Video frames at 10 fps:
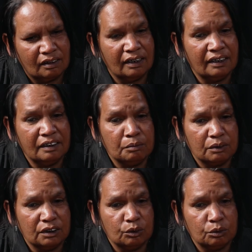And Emma,
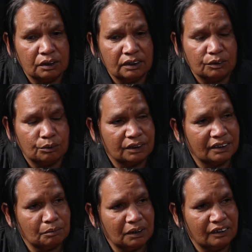it's always good to
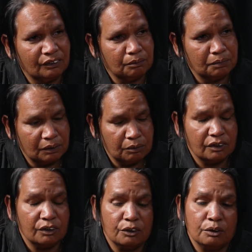come here and be with
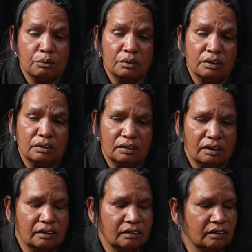you
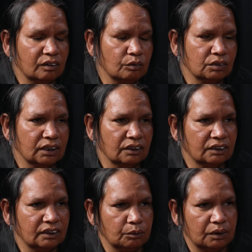and the
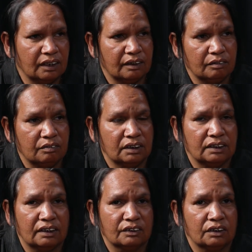conversations that we have. It's
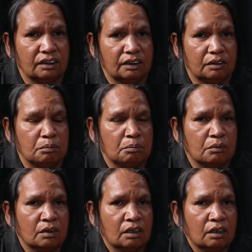actually
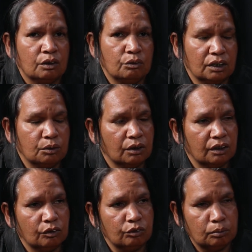really quite
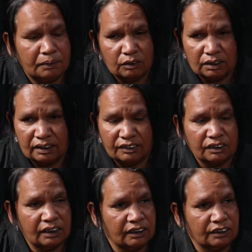helpful because it
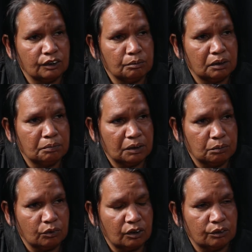educates so many
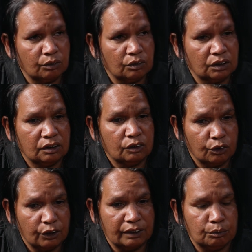people right across,
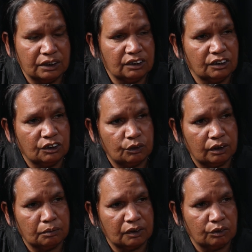not only in Western
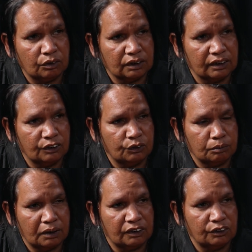Australia, but across the country
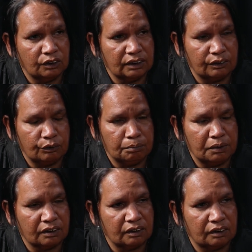about issues that are
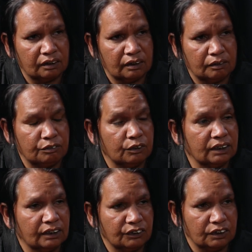impacting First
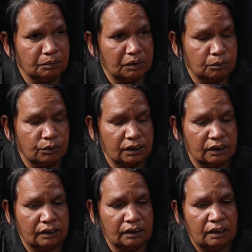Nations people
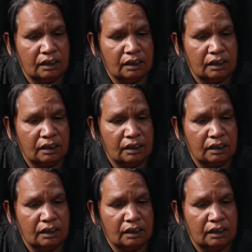today.